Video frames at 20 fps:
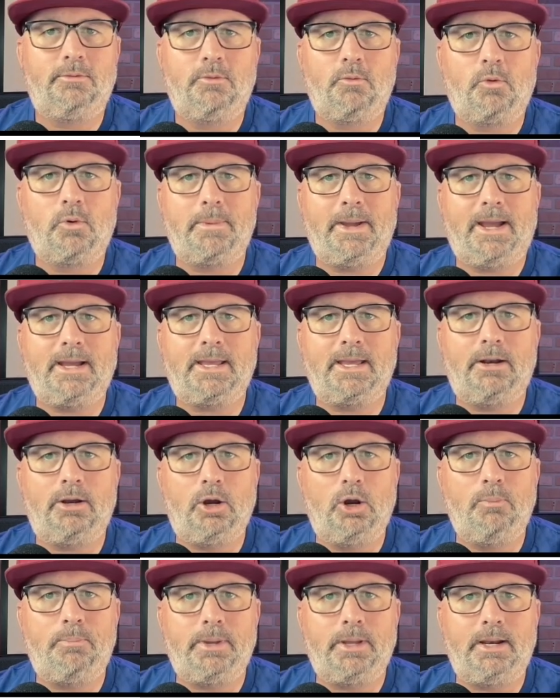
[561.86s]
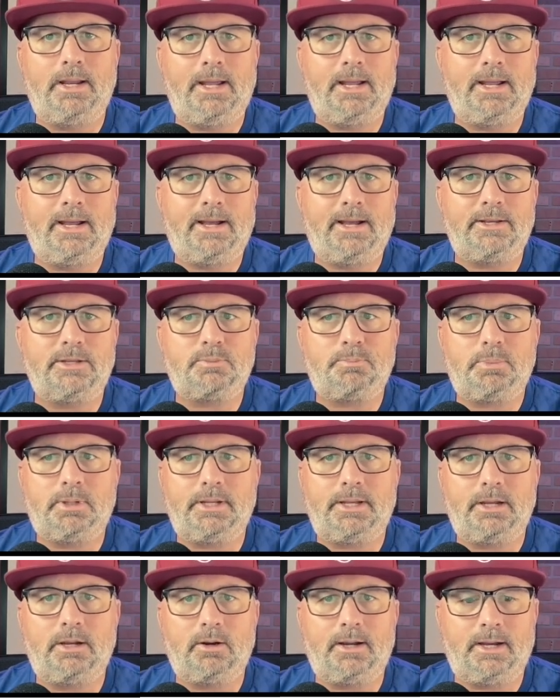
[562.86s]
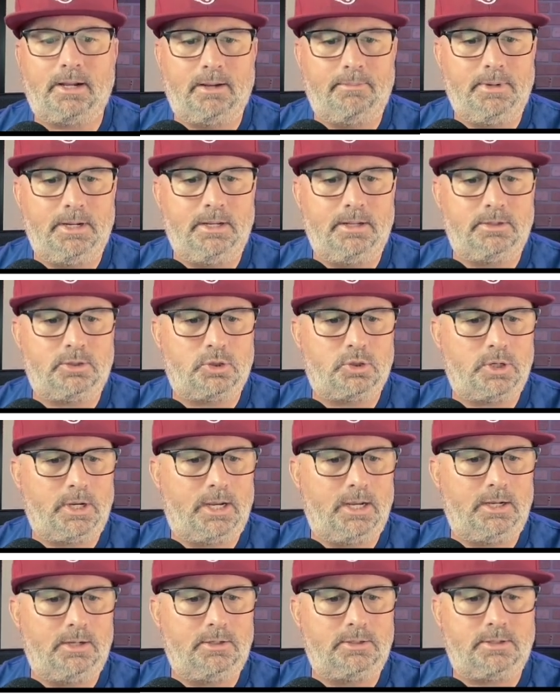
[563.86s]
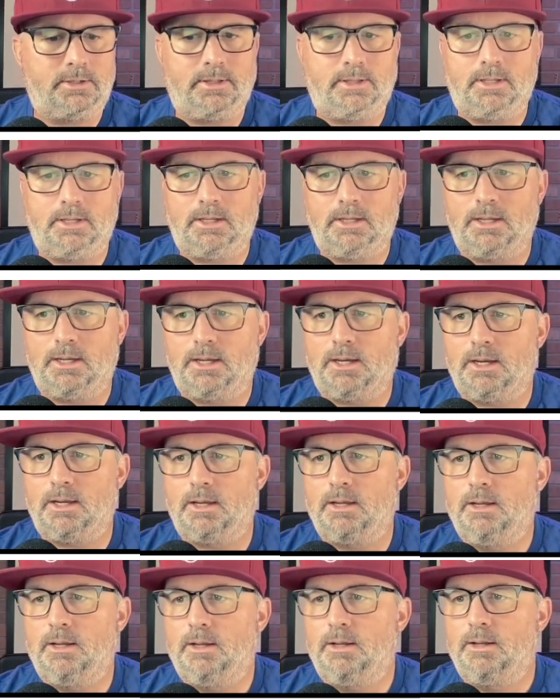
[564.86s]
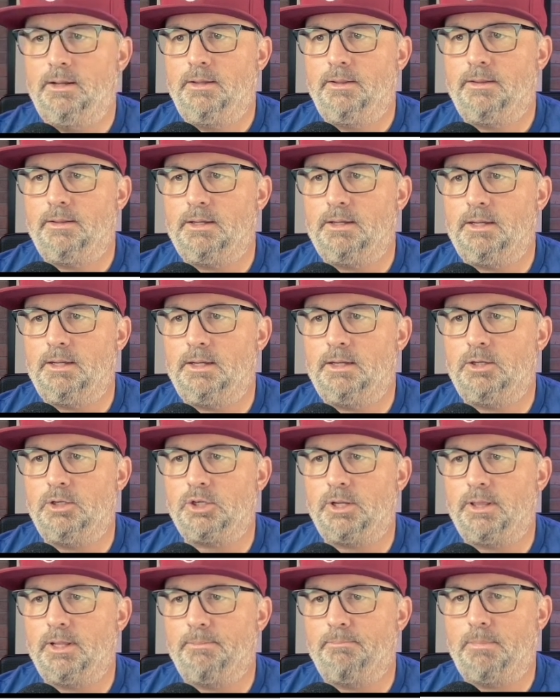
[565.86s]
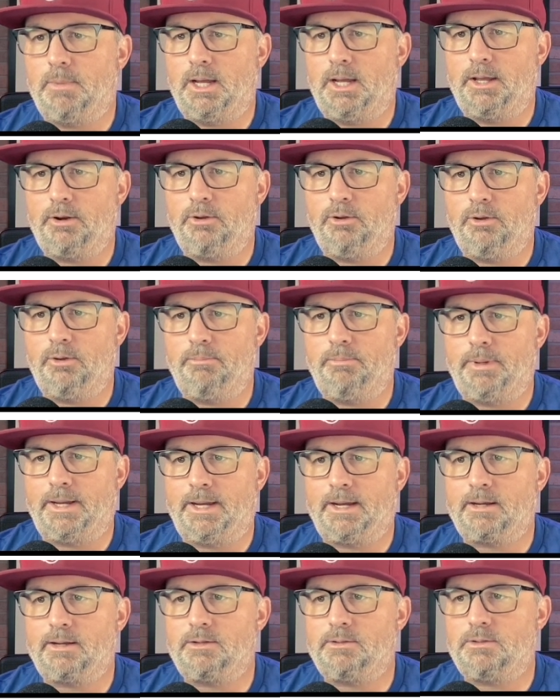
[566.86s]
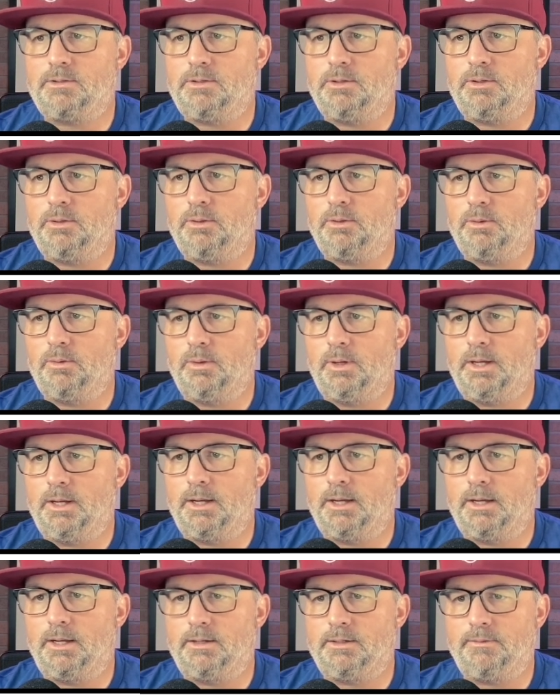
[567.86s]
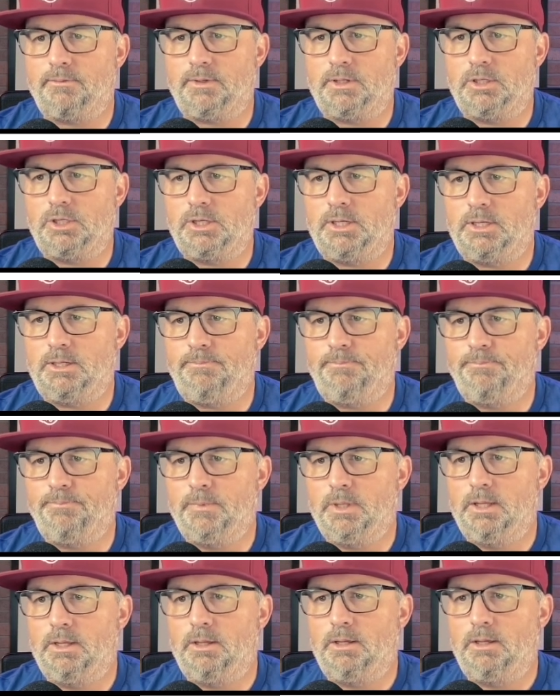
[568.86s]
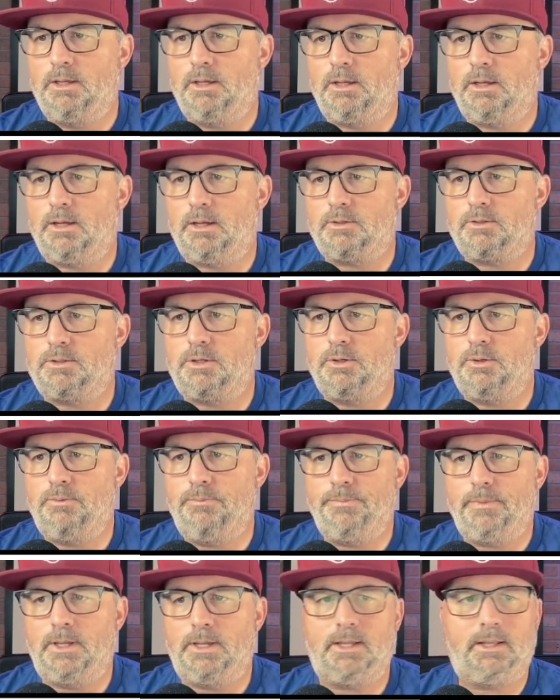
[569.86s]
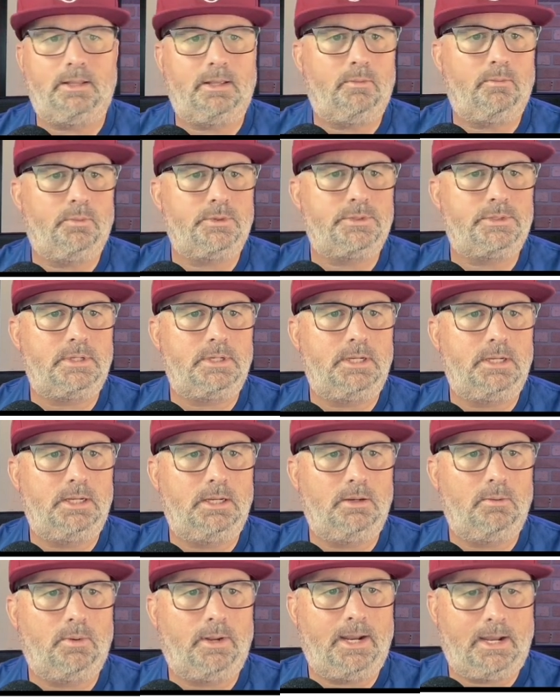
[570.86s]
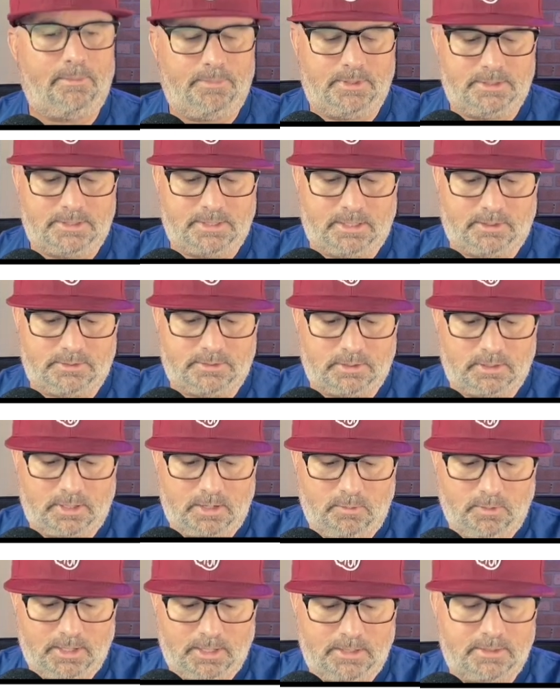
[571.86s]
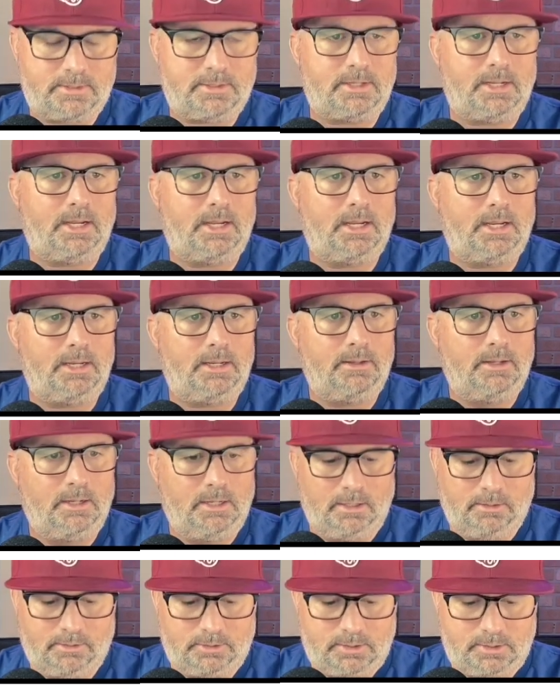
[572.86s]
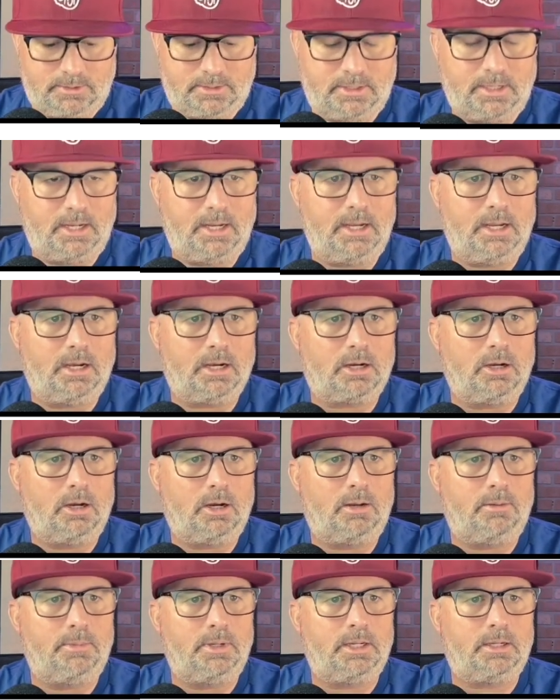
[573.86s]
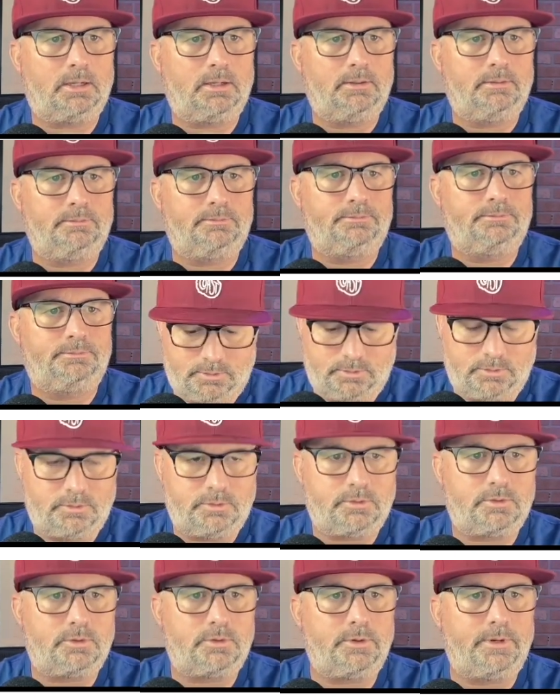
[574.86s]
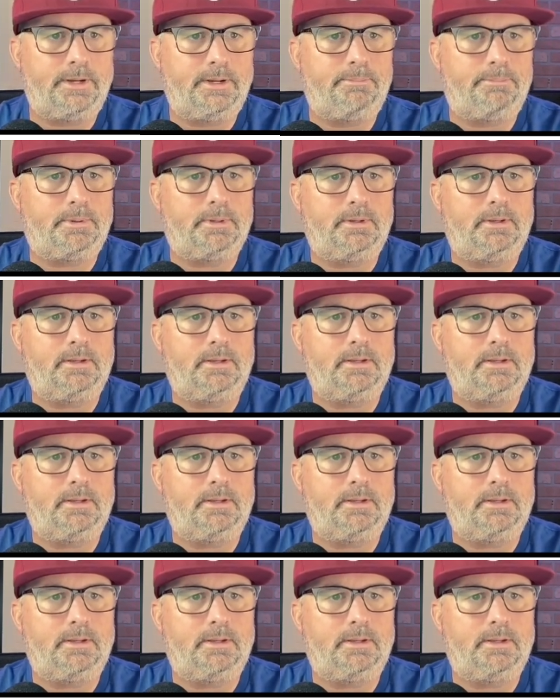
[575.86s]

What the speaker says: We're back at OpenAI's playground. I'm going to change the engine, the model, back to DaVinci 2, and then we'll see what happens there. So today we're going to say, let's just say a comic strip